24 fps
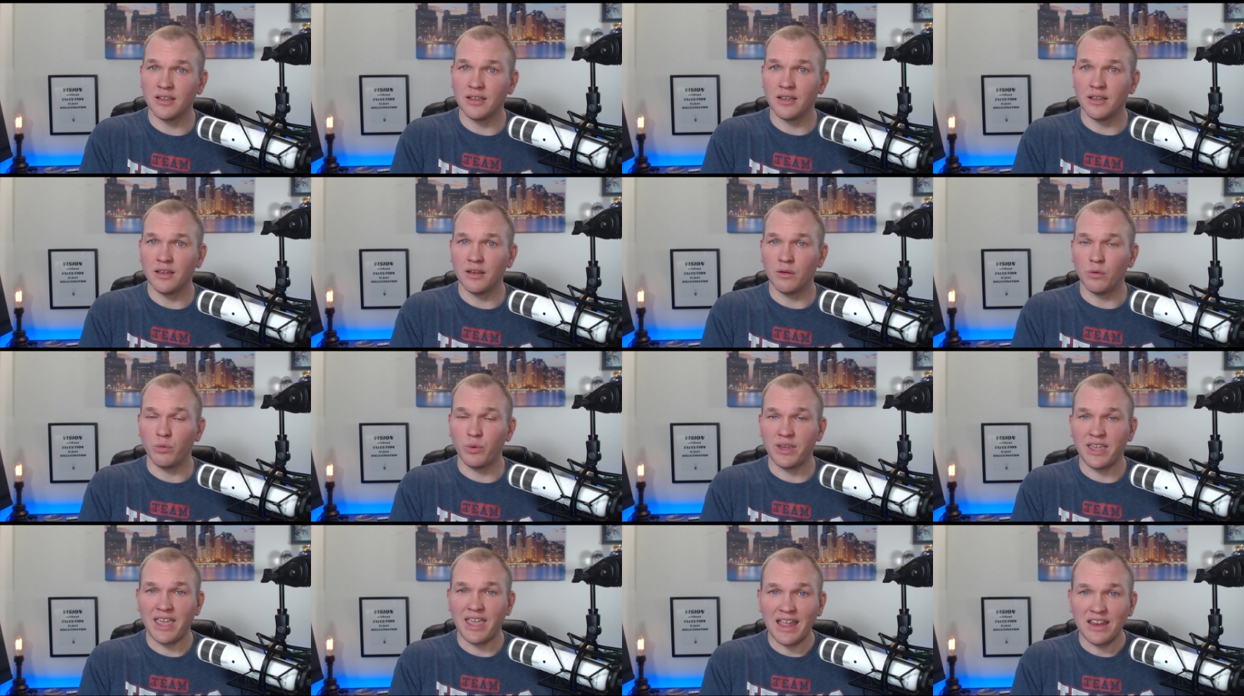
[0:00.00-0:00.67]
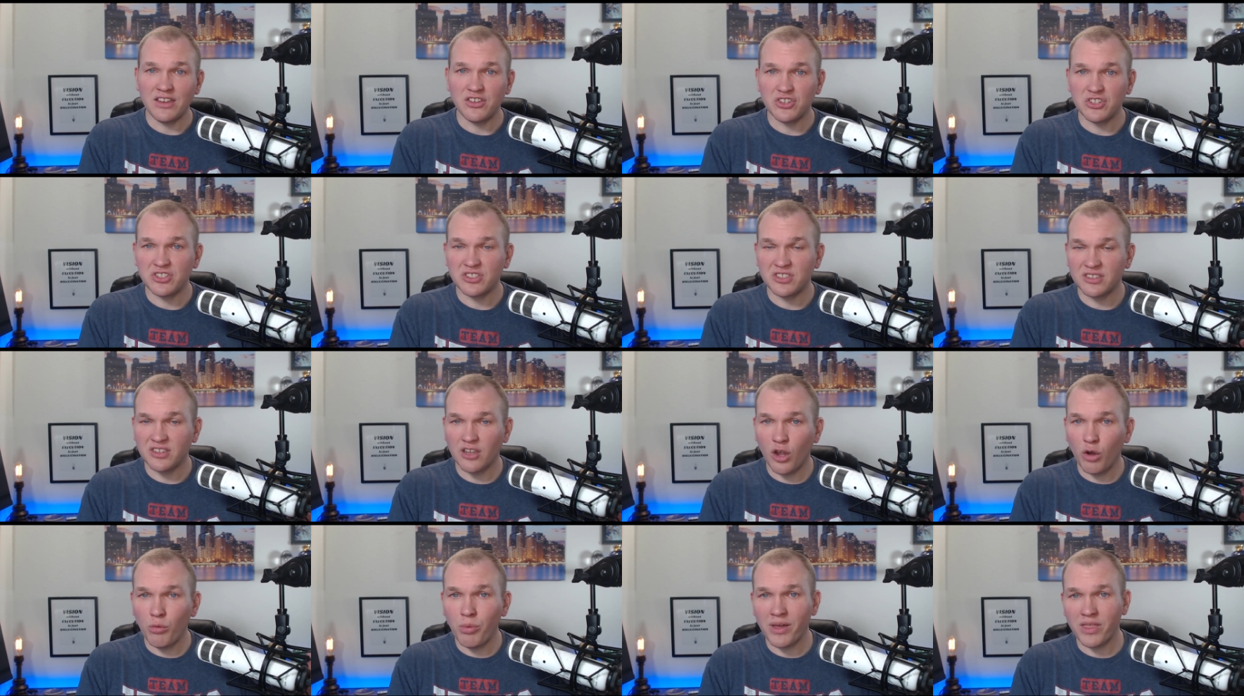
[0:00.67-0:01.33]
We can't just
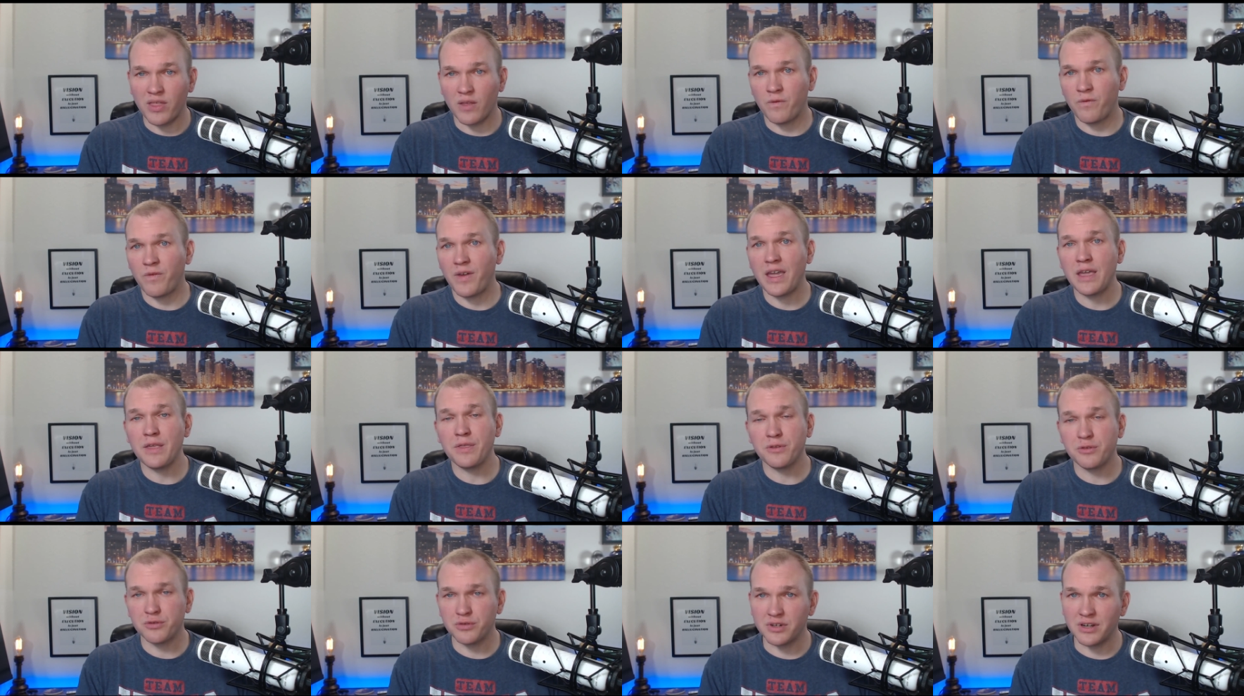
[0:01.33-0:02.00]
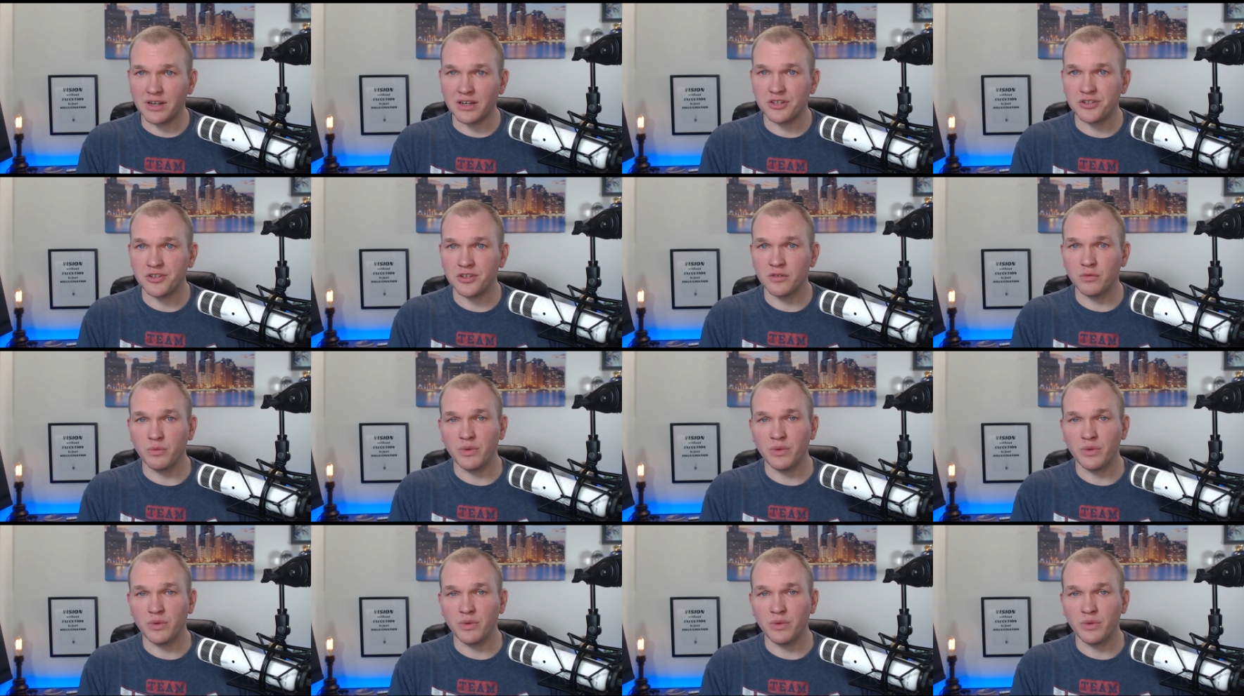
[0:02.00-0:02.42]
go by the faith tradition.